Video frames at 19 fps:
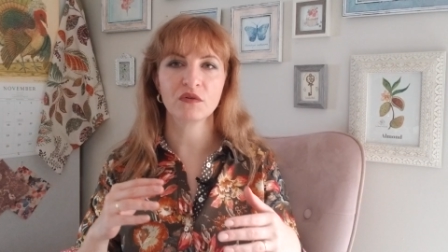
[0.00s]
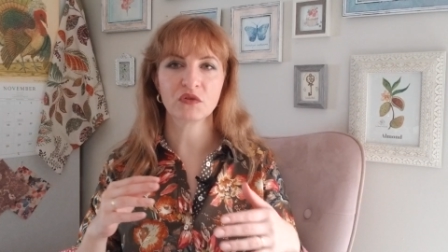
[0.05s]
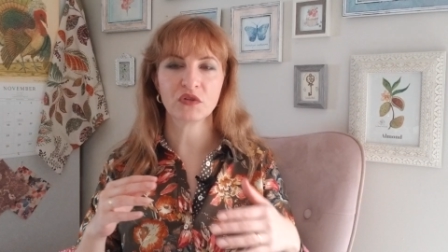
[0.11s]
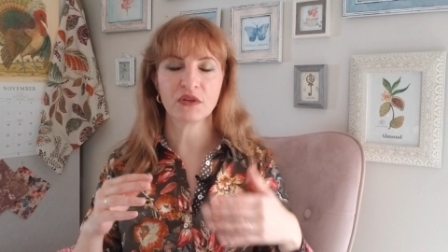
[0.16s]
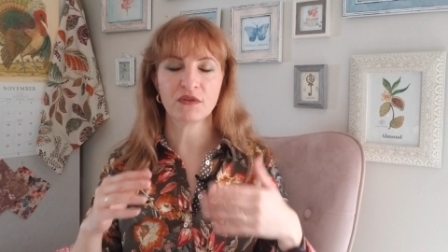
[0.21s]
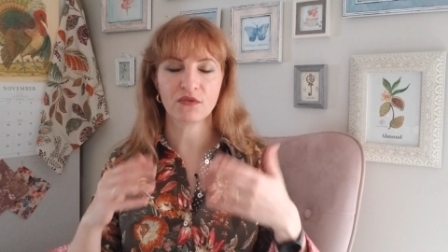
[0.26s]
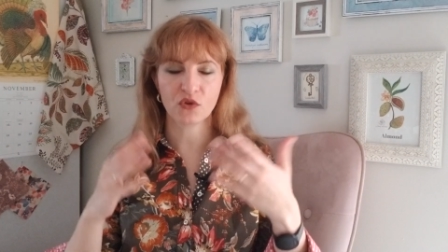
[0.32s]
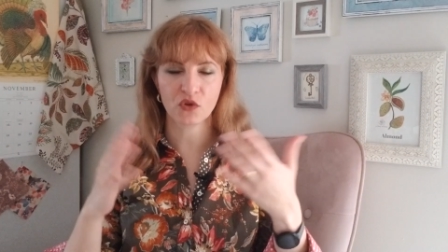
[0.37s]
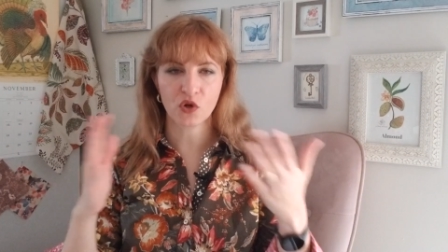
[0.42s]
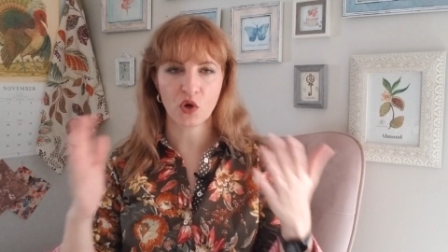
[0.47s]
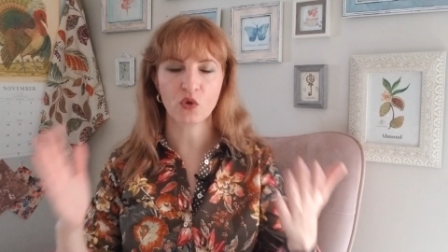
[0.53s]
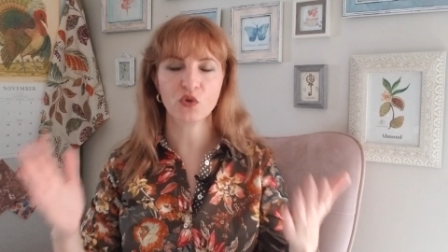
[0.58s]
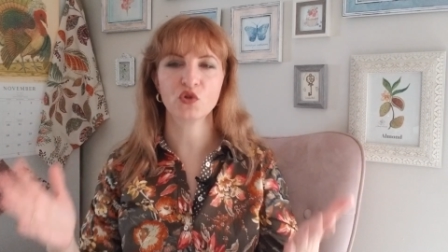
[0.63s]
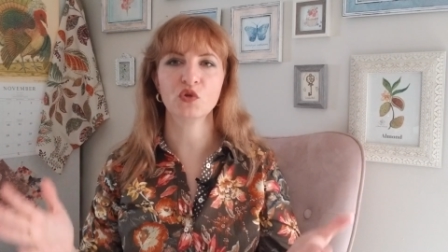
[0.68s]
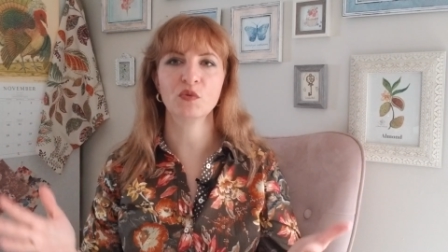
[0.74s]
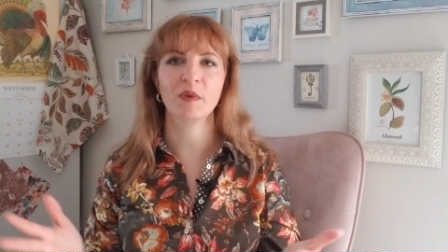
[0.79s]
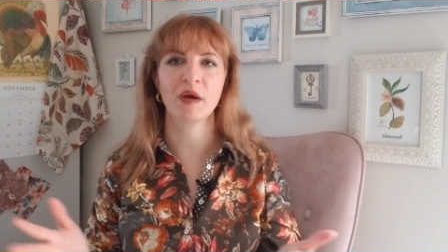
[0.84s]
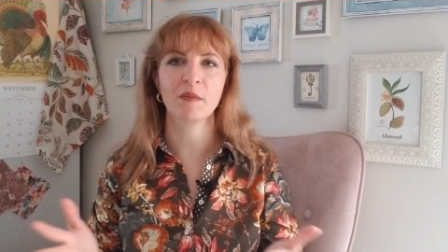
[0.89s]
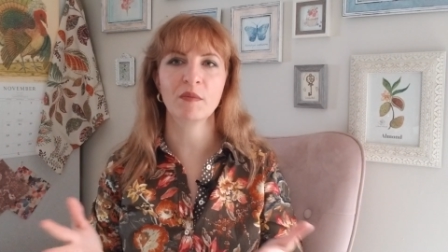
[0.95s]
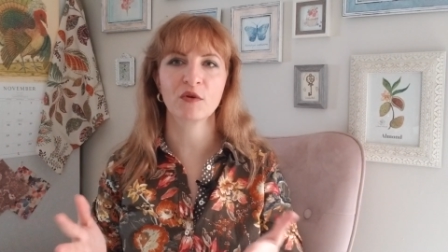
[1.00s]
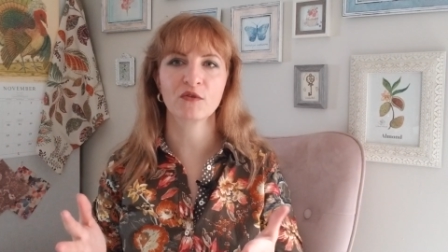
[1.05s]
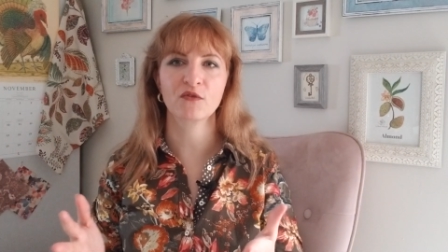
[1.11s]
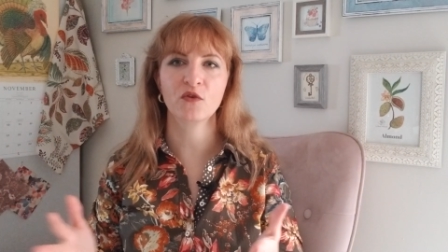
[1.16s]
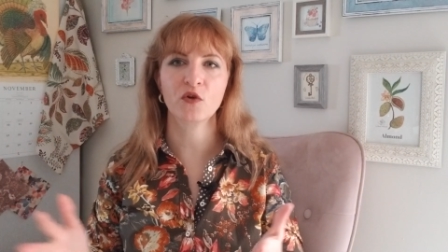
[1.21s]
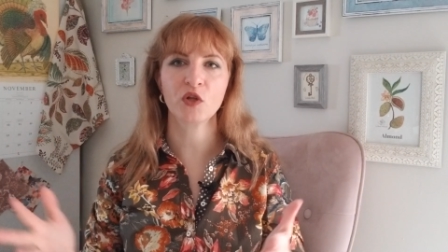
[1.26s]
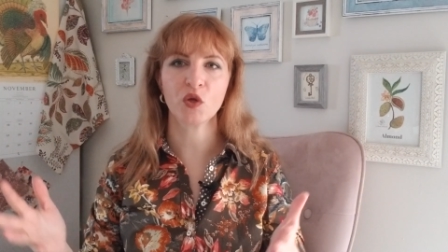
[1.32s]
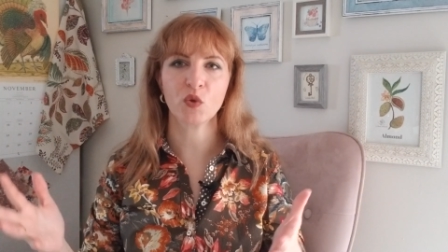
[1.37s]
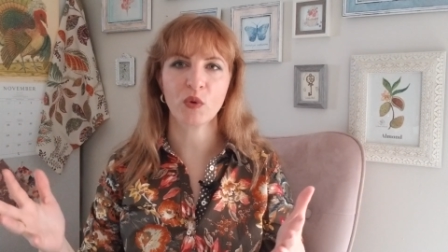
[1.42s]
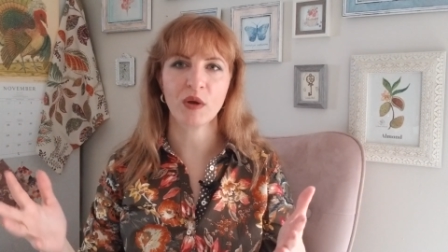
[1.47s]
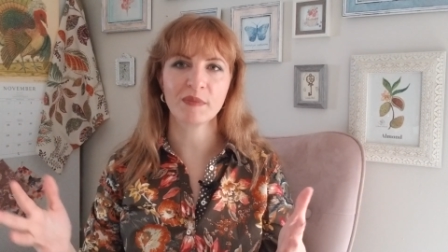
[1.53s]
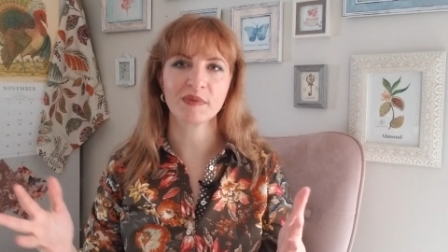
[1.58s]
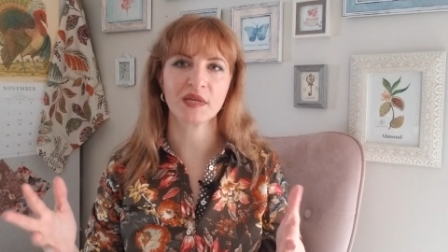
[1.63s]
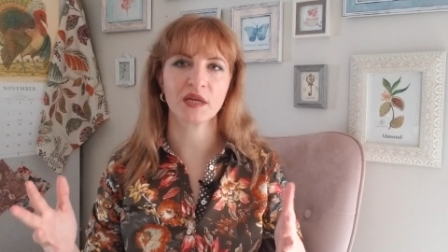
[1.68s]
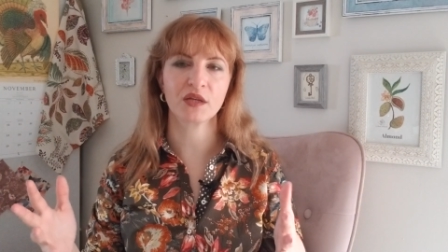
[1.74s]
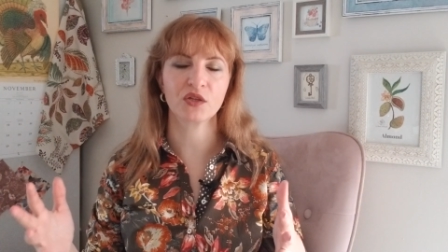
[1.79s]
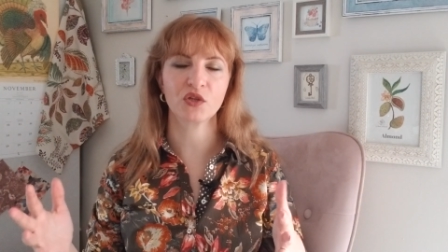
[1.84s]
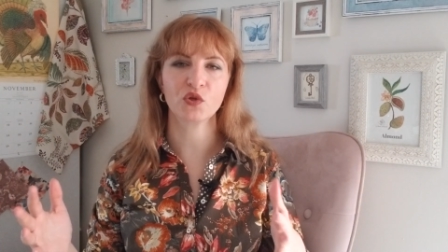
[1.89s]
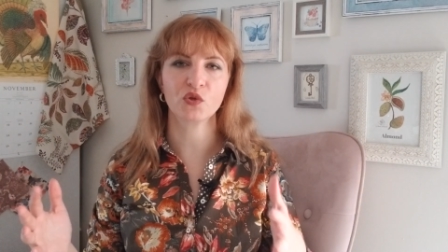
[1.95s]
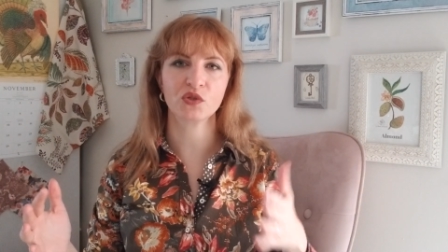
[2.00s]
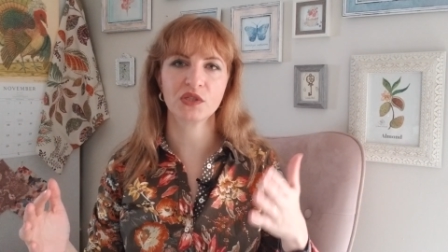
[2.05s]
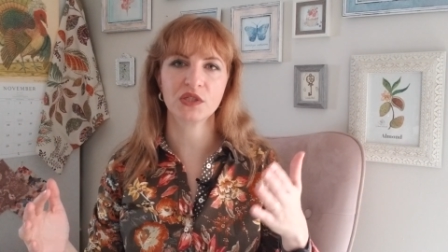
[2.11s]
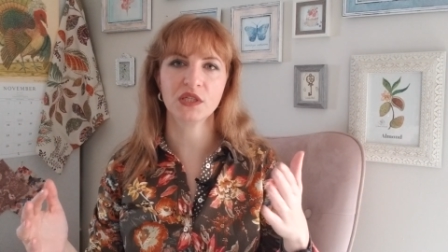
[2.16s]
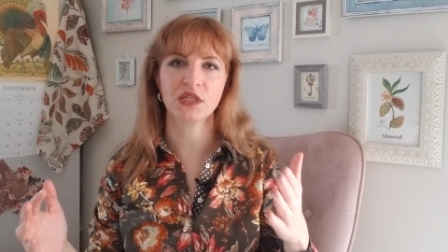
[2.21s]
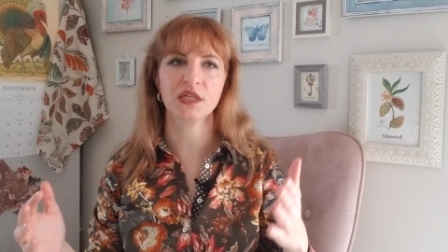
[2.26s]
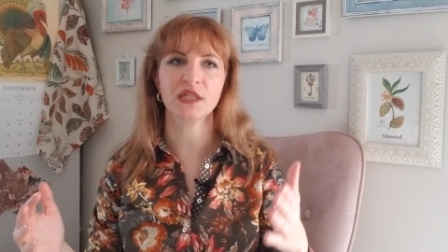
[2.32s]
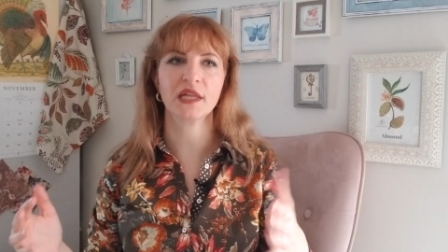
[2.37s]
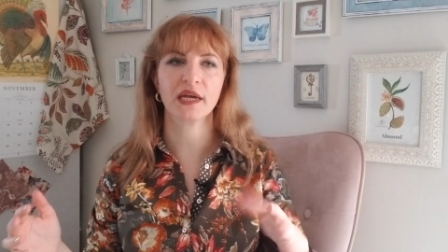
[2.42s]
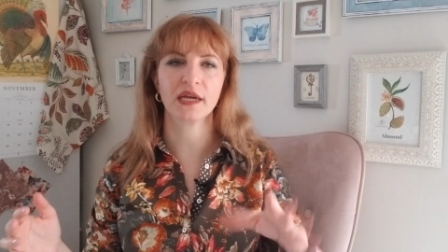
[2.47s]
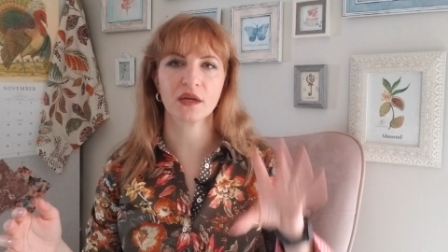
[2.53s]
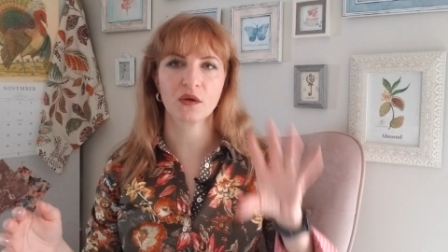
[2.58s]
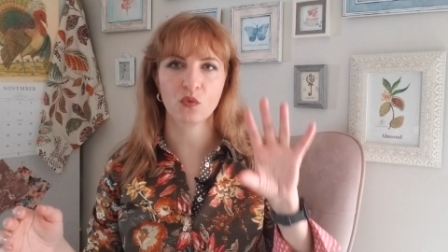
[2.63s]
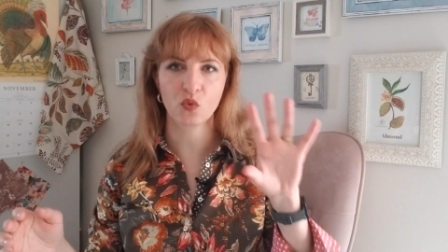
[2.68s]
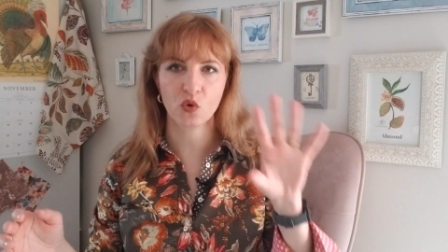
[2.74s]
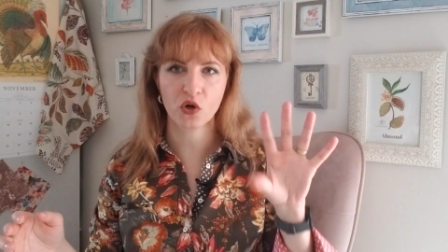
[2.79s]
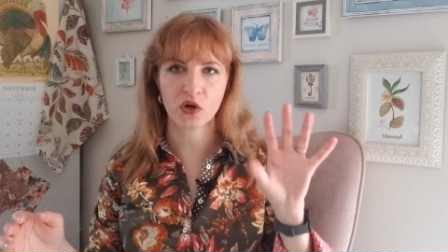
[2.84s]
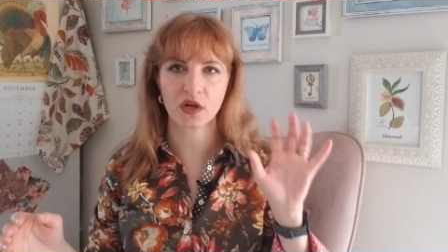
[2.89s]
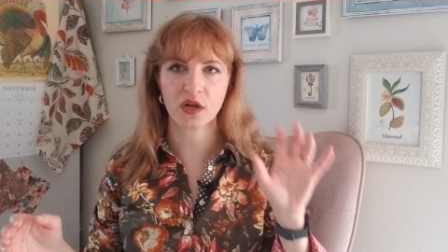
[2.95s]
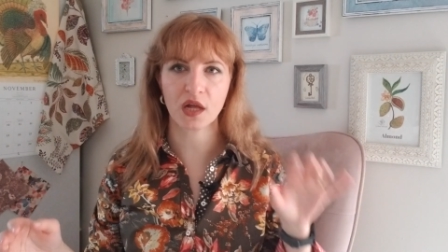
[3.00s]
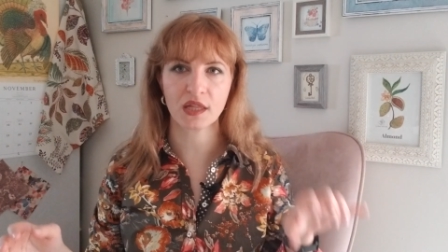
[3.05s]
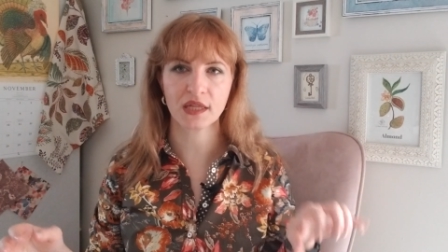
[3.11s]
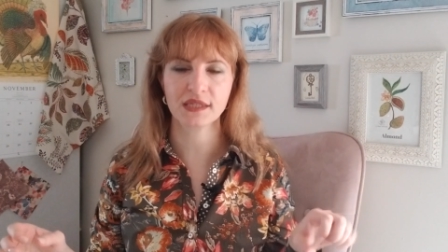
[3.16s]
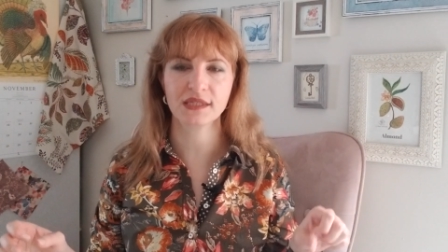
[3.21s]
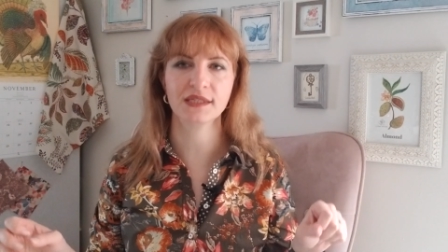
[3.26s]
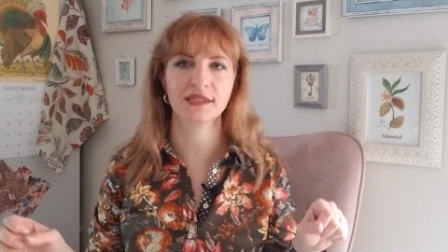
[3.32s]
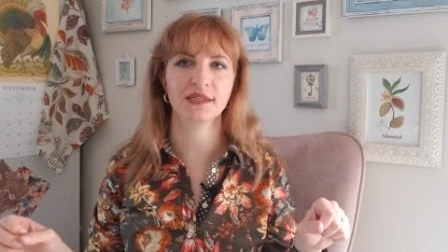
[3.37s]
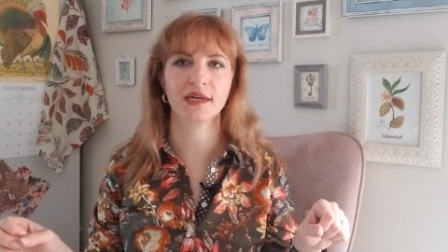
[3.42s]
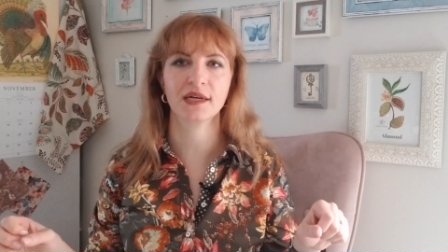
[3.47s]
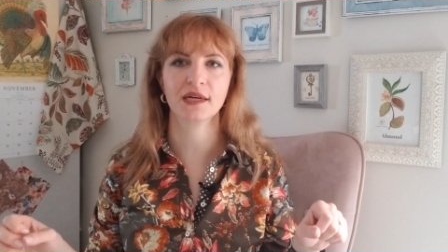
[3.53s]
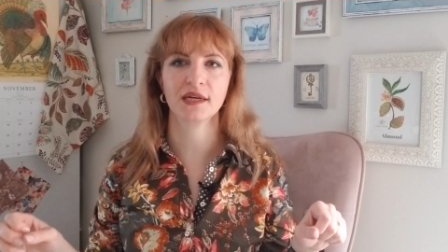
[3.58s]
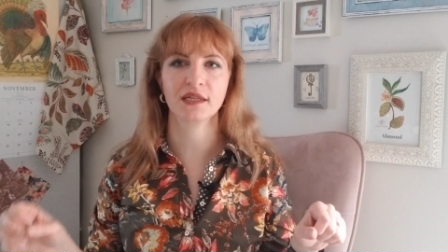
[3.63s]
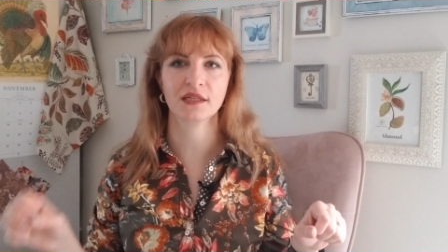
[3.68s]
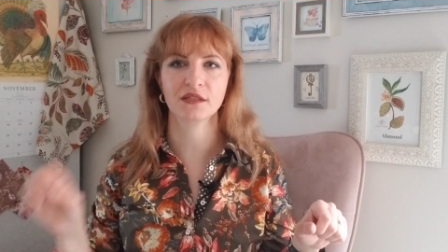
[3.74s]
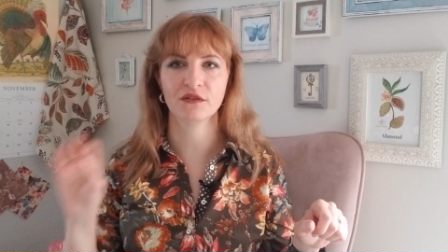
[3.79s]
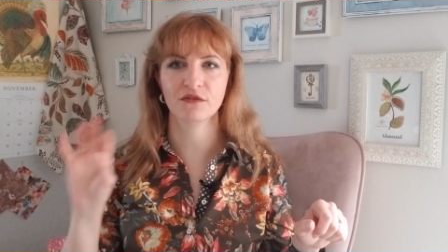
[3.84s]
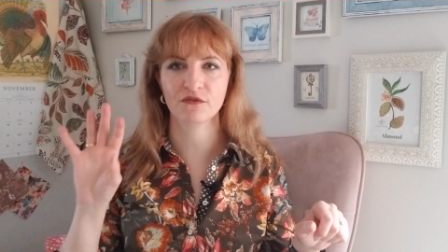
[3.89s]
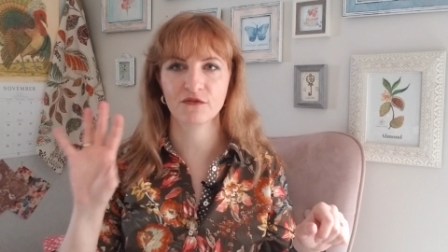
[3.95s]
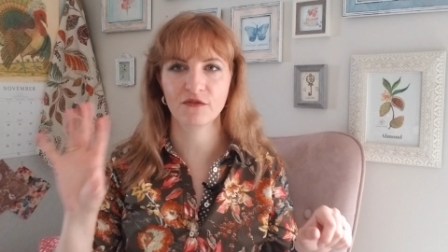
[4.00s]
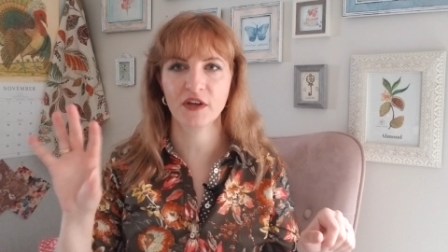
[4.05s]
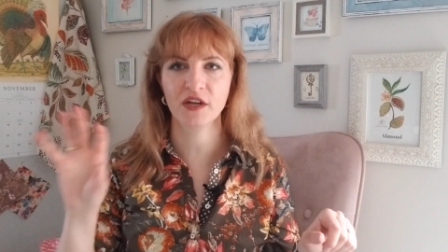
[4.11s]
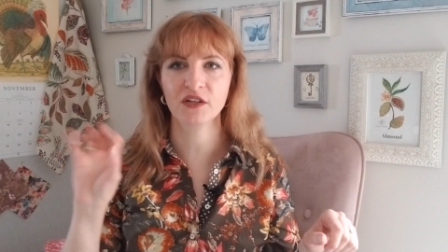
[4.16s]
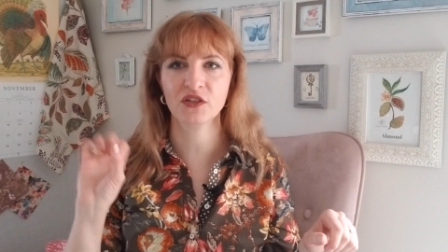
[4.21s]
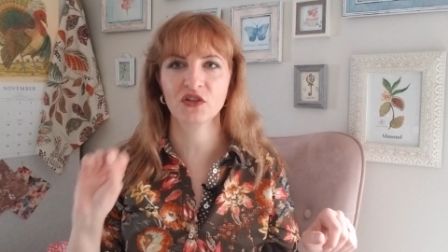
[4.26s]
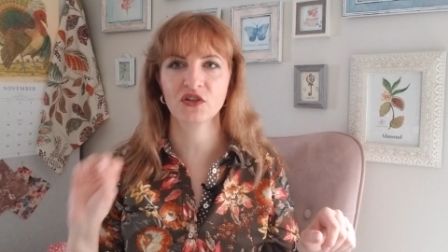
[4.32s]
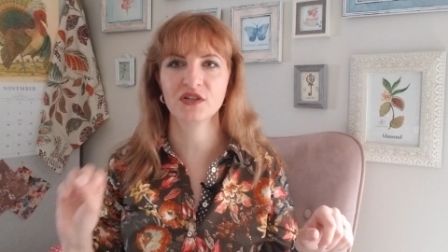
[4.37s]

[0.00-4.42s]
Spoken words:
If you go to my portfolio website, you'll see like watercolor designs, vector